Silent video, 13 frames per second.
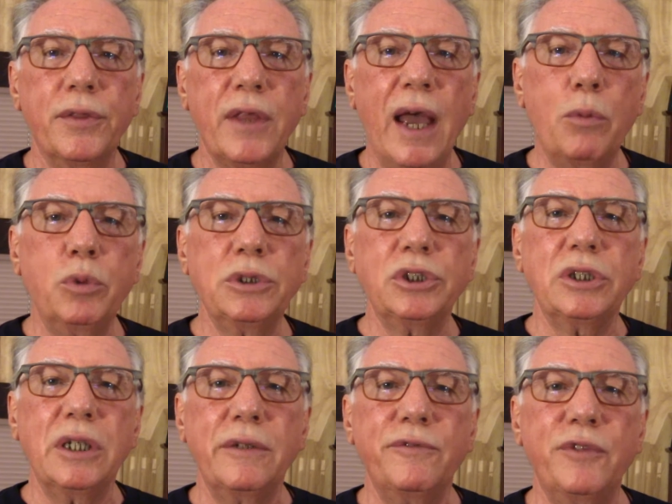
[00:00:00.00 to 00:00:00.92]
That was
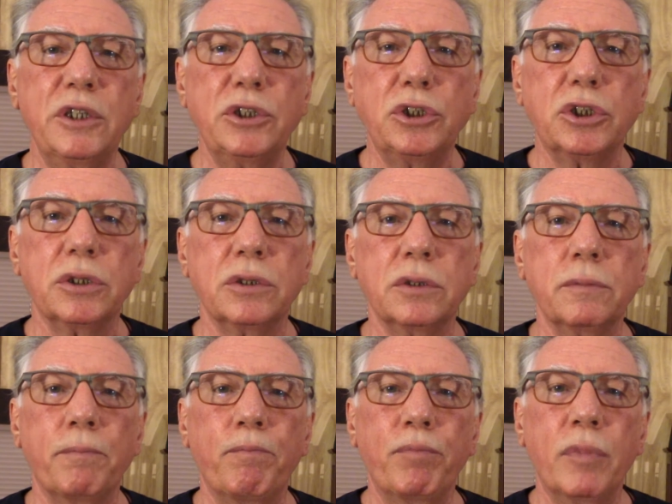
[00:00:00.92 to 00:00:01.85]
their vision.
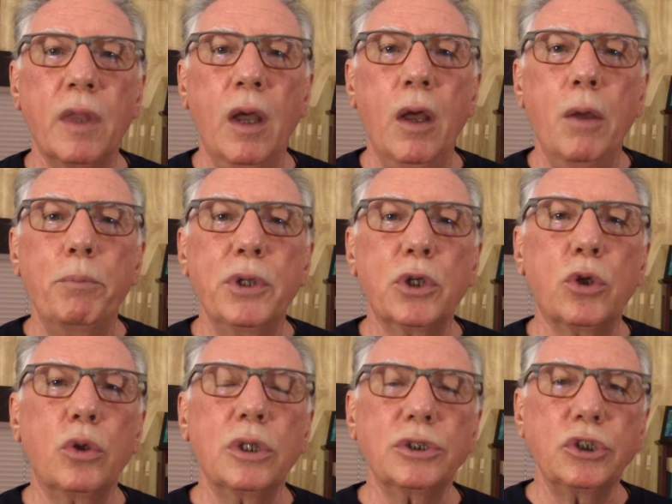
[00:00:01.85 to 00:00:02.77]

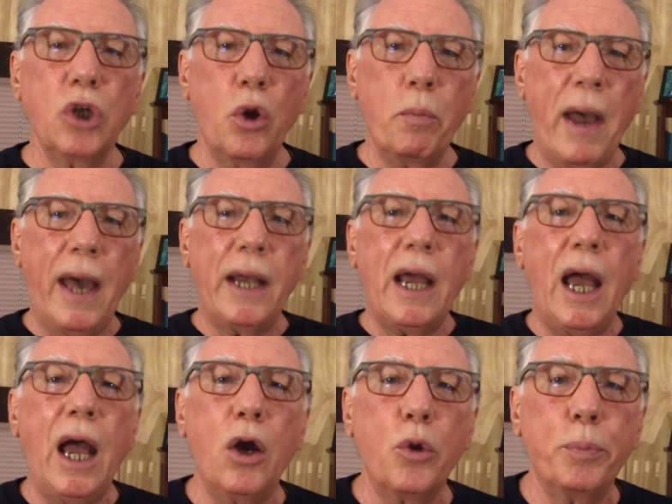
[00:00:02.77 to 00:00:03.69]
Because no matter
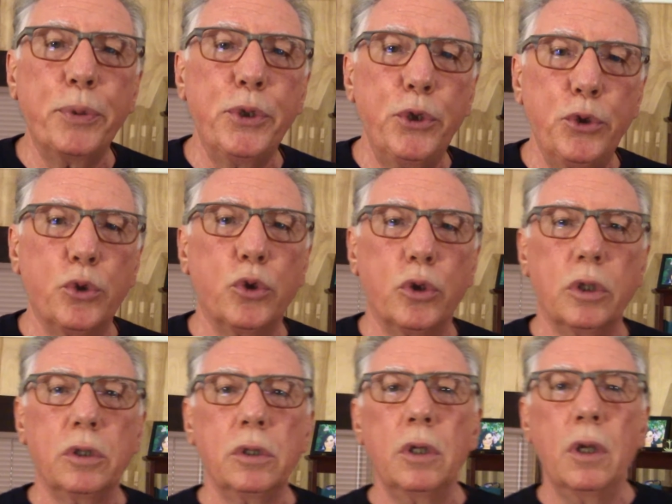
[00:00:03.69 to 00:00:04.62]
how
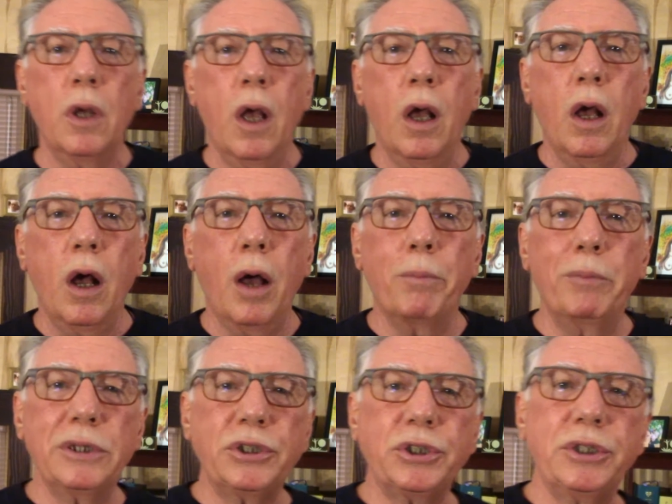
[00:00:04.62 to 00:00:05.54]
pure a
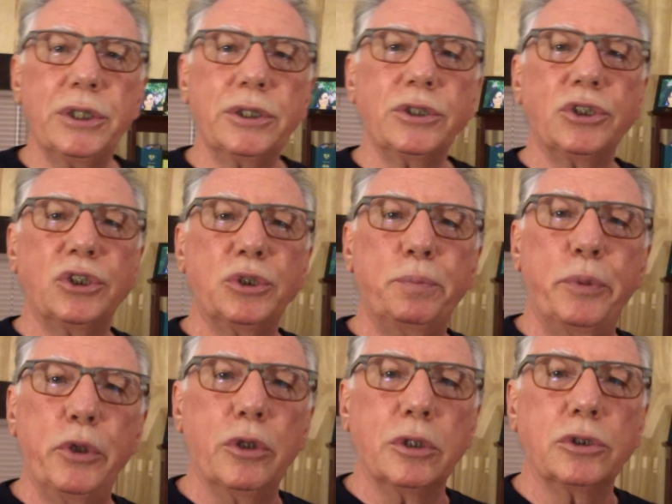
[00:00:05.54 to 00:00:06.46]
mystic's
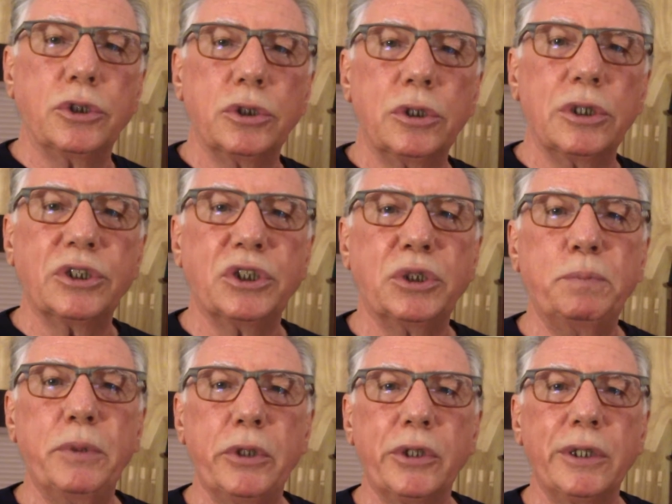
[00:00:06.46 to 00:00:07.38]
spiritual
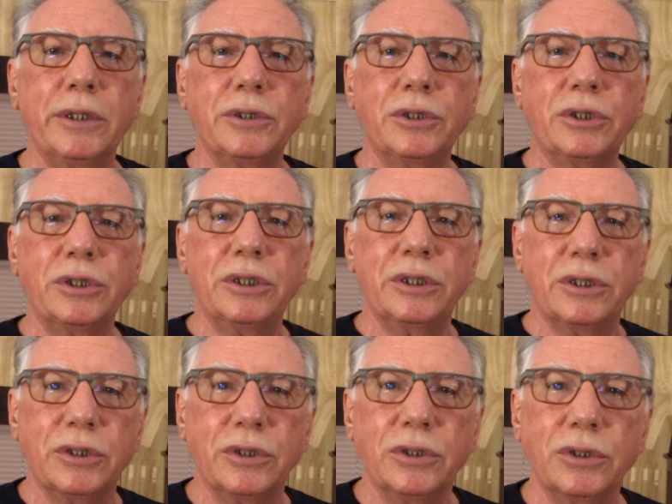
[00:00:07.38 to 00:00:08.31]
experience
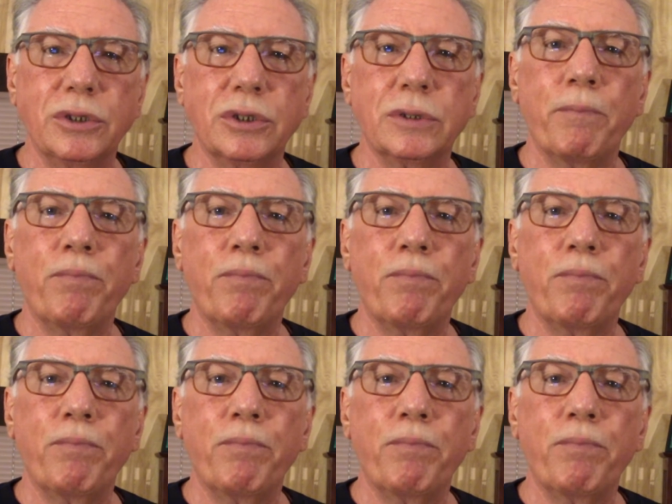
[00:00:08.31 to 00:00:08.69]
is,